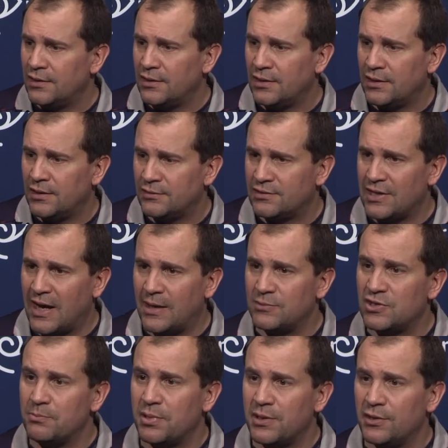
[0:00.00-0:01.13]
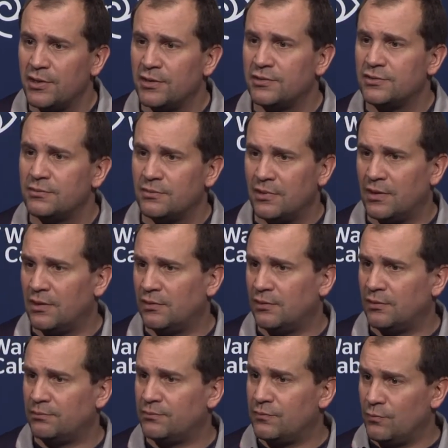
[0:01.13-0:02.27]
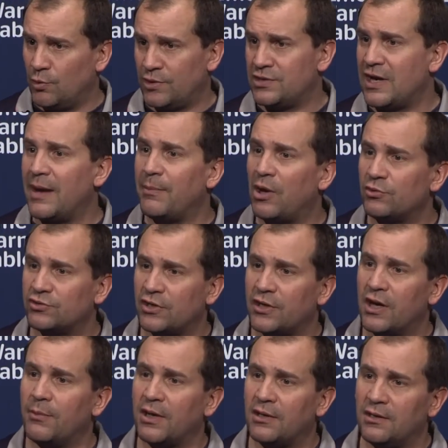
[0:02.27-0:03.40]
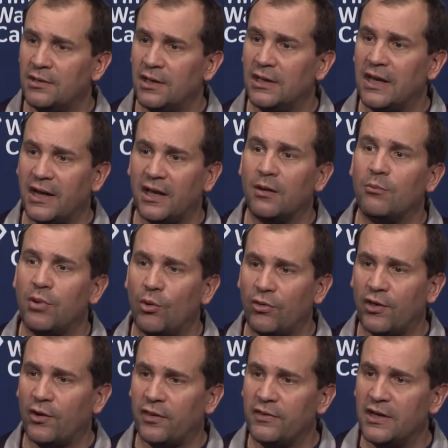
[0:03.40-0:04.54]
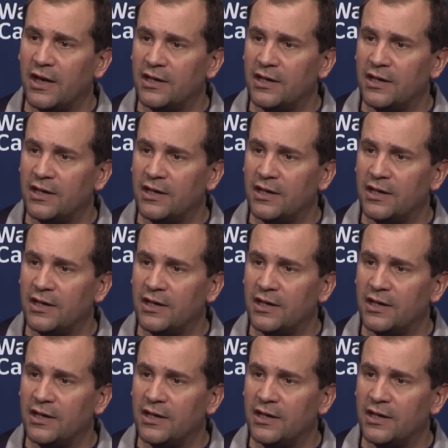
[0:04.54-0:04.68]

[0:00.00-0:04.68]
uh, times and periods uh, when timeouts are coming and getting them both out on the